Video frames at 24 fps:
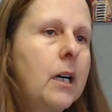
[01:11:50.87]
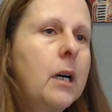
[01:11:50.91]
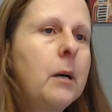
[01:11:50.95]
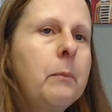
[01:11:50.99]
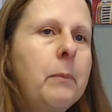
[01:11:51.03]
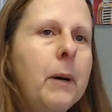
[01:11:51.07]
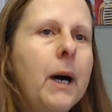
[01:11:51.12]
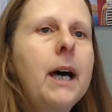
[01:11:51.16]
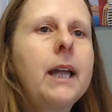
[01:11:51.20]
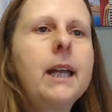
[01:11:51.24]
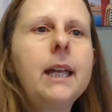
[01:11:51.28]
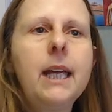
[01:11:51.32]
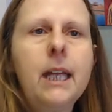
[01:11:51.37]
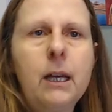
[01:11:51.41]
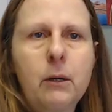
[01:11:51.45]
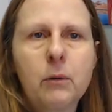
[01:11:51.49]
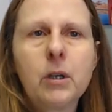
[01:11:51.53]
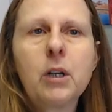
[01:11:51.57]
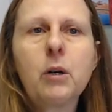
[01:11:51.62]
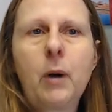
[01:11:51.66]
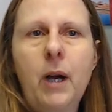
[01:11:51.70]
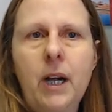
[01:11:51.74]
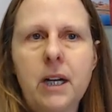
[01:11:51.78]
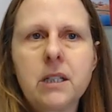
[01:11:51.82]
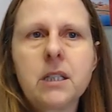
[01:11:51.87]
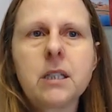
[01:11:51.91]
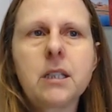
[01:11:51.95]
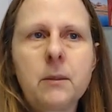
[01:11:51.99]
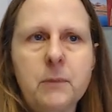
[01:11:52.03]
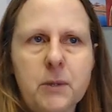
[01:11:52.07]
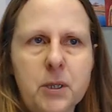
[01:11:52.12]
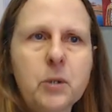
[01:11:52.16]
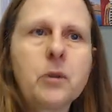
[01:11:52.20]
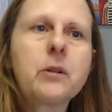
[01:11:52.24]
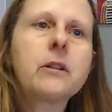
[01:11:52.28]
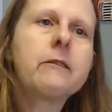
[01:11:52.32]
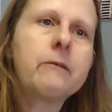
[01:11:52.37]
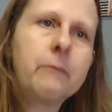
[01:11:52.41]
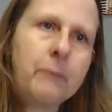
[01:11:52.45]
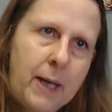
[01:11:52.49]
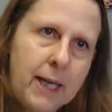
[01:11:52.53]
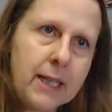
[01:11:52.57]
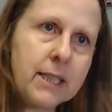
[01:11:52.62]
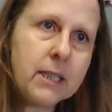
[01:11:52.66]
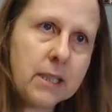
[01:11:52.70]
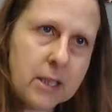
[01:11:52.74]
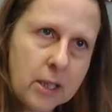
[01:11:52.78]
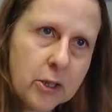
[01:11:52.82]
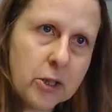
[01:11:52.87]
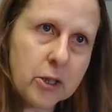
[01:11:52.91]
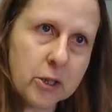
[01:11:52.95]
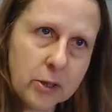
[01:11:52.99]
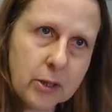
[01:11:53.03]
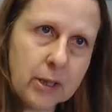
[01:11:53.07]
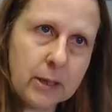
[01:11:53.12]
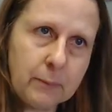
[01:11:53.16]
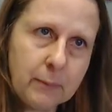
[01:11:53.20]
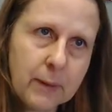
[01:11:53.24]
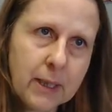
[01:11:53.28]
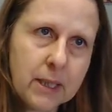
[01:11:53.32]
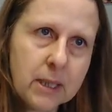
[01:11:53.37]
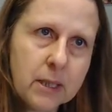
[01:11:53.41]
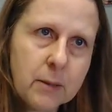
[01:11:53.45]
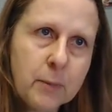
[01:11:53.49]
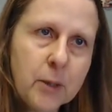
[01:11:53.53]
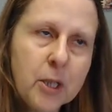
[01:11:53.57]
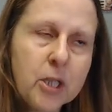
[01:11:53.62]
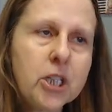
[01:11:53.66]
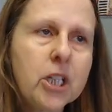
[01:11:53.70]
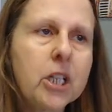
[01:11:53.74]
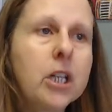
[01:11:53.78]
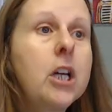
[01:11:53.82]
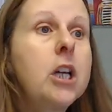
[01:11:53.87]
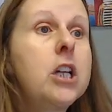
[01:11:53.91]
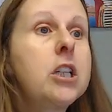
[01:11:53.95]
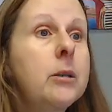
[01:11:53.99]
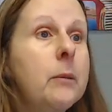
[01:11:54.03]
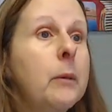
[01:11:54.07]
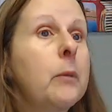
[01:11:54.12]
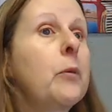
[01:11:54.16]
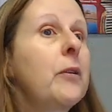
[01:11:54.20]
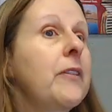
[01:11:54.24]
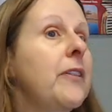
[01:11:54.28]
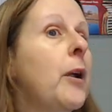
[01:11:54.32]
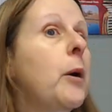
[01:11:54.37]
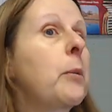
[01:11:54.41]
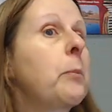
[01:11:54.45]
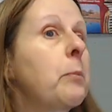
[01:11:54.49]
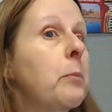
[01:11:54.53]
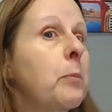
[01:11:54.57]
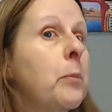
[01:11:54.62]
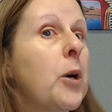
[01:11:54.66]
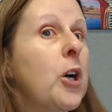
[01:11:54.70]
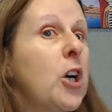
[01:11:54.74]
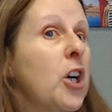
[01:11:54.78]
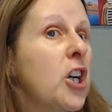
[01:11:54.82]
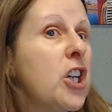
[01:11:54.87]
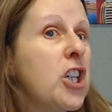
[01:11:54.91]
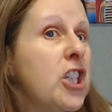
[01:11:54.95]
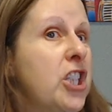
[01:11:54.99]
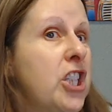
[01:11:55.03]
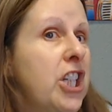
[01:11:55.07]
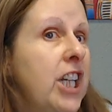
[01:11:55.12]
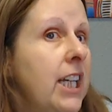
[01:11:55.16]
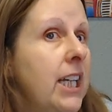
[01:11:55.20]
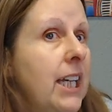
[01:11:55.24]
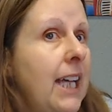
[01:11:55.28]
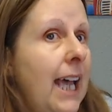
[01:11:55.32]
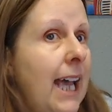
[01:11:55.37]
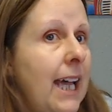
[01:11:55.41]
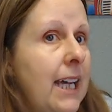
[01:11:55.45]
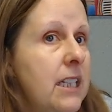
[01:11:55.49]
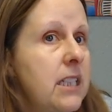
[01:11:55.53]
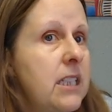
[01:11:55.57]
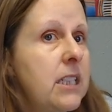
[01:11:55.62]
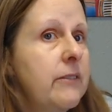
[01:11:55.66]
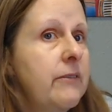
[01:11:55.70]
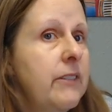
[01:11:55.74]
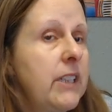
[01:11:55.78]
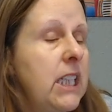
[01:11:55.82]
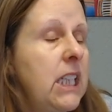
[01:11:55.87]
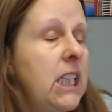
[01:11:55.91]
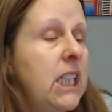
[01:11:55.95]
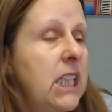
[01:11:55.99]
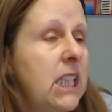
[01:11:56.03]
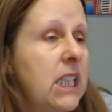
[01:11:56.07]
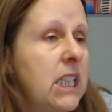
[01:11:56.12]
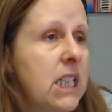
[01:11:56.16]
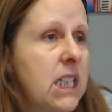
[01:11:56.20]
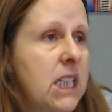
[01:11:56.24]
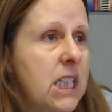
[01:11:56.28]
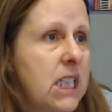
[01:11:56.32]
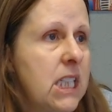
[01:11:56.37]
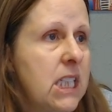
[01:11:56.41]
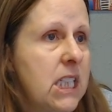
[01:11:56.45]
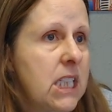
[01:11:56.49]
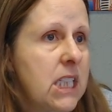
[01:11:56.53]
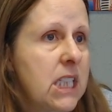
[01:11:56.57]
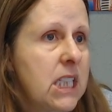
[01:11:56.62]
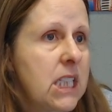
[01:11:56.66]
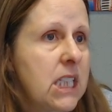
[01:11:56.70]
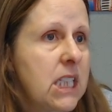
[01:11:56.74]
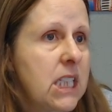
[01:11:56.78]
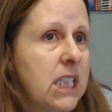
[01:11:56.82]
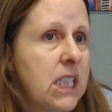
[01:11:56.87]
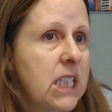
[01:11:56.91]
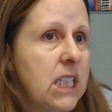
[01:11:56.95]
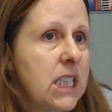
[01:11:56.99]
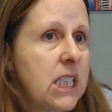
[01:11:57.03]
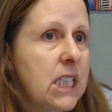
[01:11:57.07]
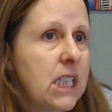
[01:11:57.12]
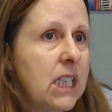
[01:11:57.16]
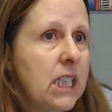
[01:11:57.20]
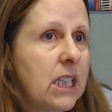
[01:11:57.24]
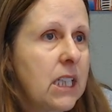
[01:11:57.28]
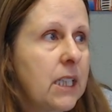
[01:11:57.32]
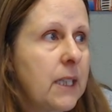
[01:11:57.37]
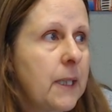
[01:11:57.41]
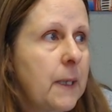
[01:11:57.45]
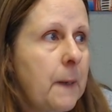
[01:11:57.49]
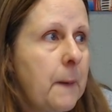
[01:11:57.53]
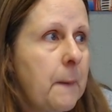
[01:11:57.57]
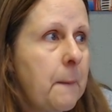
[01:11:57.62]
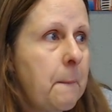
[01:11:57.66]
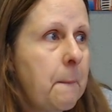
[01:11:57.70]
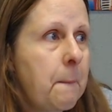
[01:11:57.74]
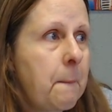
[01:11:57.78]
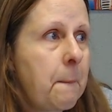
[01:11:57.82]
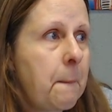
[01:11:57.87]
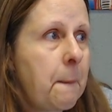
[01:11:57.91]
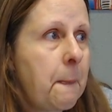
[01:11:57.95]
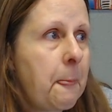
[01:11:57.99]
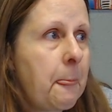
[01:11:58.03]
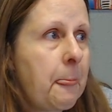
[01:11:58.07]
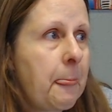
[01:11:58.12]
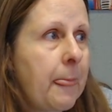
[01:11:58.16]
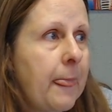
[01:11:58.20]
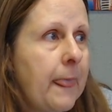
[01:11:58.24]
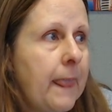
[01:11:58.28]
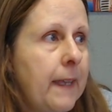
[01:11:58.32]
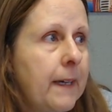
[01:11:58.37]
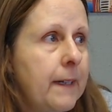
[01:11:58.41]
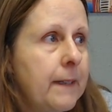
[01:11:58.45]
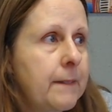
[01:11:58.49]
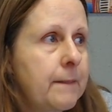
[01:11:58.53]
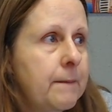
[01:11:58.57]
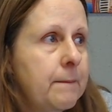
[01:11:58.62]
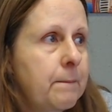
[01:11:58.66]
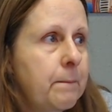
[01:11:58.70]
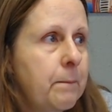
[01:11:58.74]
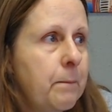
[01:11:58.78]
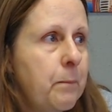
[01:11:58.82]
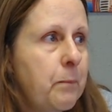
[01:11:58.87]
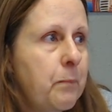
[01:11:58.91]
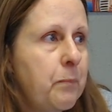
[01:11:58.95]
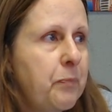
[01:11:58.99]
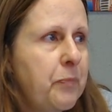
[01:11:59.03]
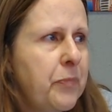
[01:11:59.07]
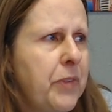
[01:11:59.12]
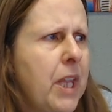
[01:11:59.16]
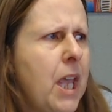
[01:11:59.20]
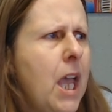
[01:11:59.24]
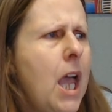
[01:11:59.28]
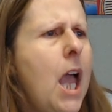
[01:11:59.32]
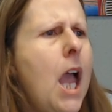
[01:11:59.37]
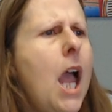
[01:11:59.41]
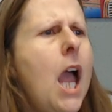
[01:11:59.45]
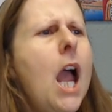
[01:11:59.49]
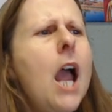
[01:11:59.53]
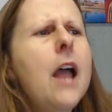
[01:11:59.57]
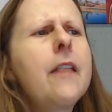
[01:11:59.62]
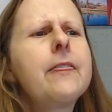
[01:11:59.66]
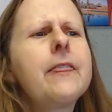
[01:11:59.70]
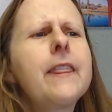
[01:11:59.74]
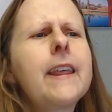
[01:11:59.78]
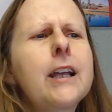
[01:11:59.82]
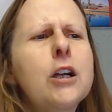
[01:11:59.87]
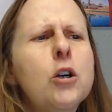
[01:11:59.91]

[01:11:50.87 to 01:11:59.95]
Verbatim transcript: but it requires some sort of medicine or treatment to purge it. Do you remember what their purging activity is? Uh, don't they like crawl around with big rocks on their backs?